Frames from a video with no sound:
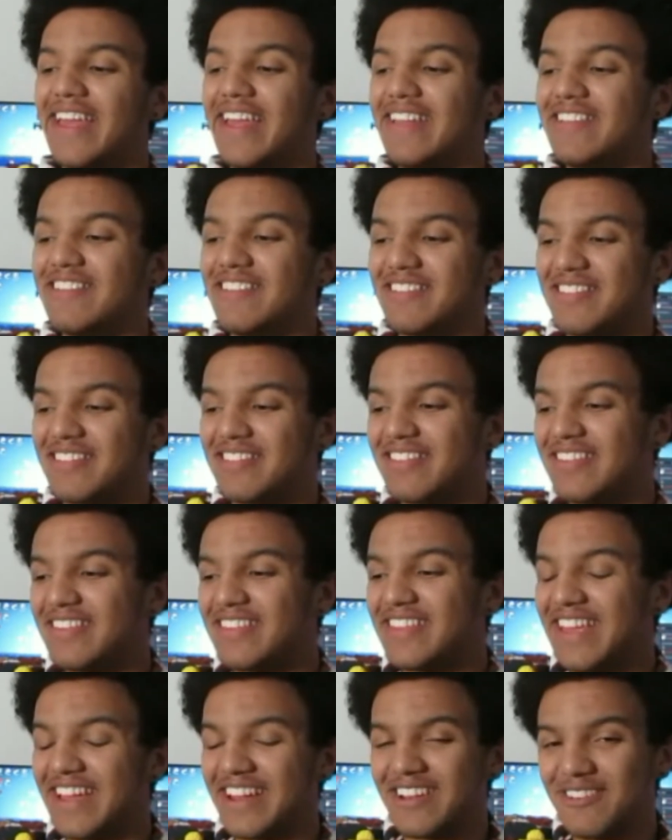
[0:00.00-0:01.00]
just
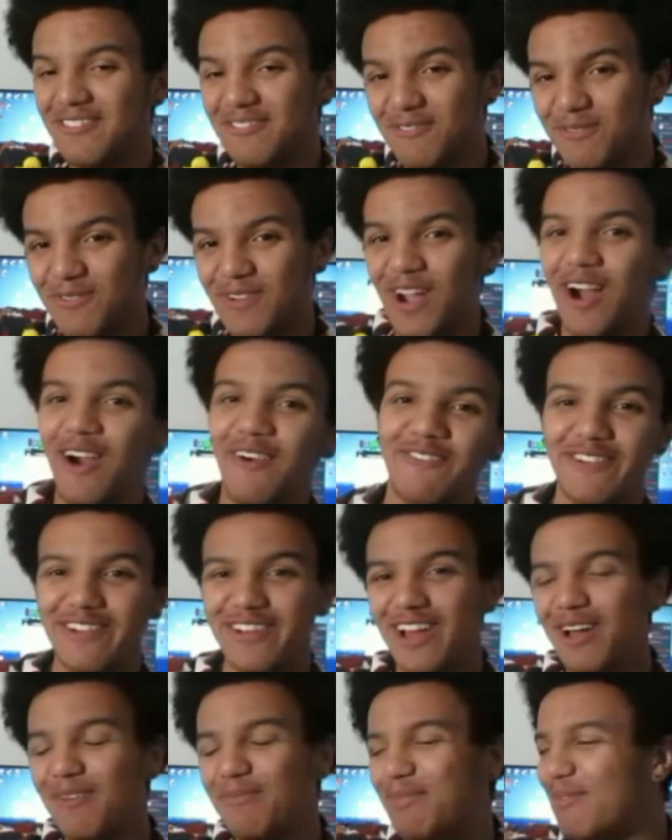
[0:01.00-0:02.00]
get covered
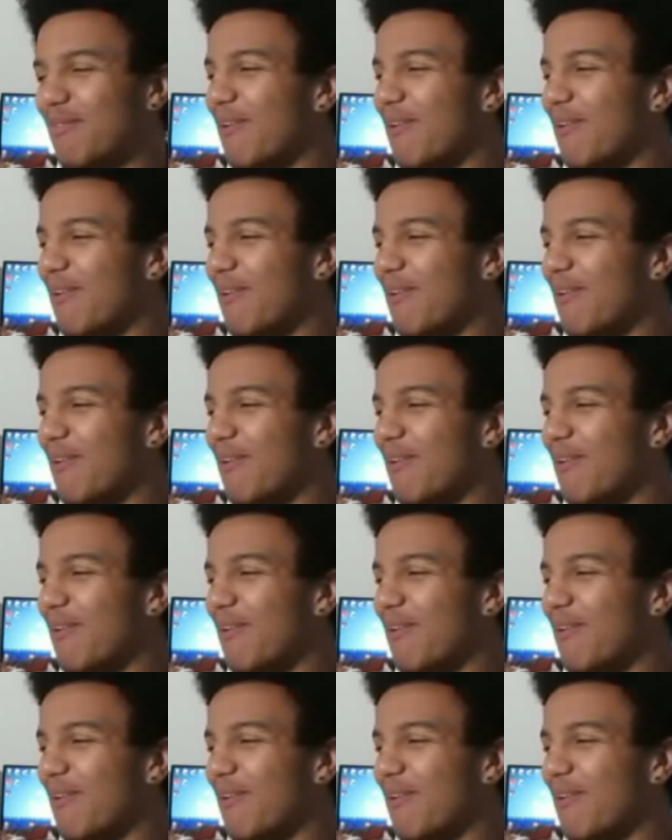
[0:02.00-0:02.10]
up